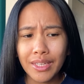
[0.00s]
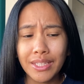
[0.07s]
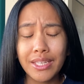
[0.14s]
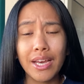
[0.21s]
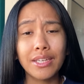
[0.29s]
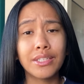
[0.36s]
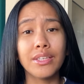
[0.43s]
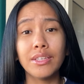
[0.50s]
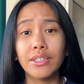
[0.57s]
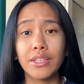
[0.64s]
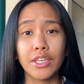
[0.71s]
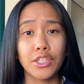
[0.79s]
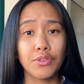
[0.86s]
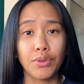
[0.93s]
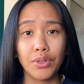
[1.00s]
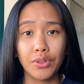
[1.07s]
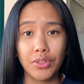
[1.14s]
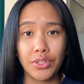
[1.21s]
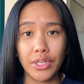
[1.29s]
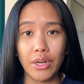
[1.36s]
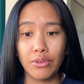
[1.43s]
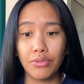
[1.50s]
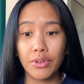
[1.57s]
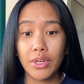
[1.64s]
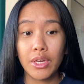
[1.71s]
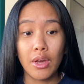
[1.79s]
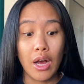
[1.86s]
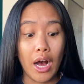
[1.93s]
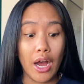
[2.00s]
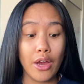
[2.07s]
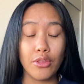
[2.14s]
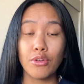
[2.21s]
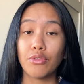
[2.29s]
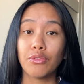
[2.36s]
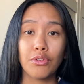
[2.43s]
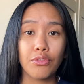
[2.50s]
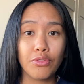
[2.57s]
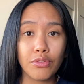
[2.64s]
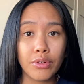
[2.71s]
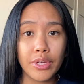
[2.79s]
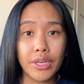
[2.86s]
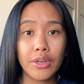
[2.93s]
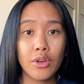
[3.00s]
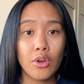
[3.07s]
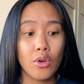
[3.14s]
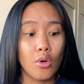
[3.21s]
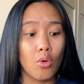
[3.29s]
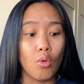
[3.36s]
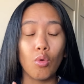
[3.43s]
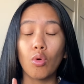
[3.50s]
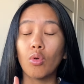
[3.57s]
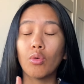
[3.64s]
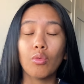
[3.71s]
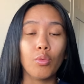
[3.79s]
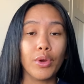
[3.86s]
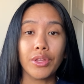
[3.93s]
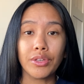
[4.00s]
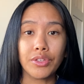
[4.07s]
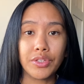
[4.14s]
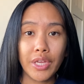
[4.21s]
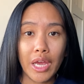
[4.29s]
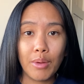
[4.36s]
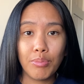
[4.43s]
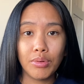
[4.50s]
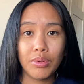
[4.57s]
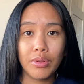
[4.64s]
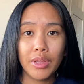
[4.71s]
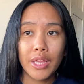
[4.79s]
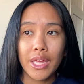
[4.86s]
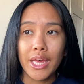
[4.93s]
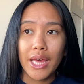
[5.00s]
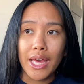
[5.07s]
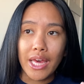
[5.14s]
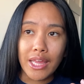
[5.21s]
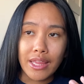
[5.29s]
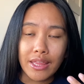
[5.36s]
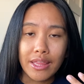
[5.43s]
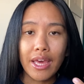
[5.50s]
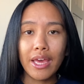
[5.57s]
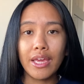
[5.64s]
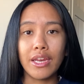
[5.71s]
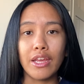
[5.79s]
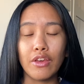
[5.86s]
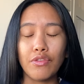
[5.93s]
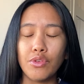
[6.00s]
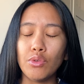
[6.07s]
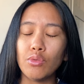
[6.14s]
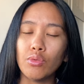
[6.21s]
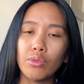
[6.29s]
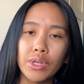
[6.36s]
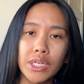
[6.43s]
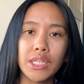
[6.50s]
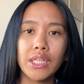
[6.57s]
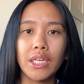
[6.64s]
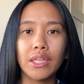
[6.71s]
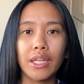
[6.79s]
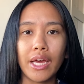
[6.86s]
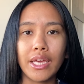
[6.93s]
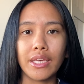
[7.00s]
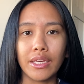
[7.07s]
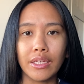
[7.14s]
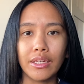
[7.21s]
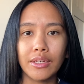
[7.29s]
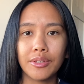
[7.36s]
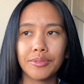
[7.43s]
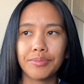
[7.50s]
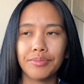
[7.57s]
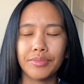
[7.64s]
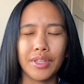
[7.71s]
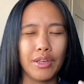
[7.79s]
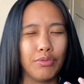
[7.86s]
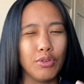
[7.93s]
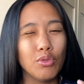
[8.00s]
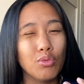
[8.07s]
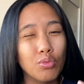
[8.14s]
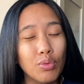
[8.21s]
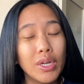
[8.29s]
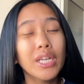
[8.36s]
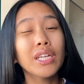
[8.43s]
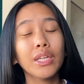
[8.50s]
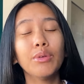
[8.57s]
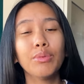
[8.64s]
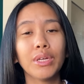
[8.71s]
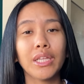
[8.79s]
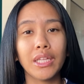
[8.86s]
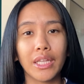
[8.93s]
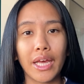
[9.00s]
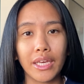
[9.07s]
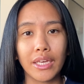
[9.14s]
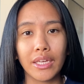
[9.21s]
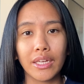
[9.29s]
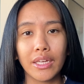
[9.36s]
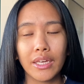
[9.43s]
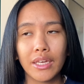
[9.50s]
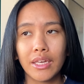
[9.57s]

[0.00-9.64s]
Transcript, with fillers: Test these things for yourself, either for free or with a sample. And then if you really like it, if you really, really like it,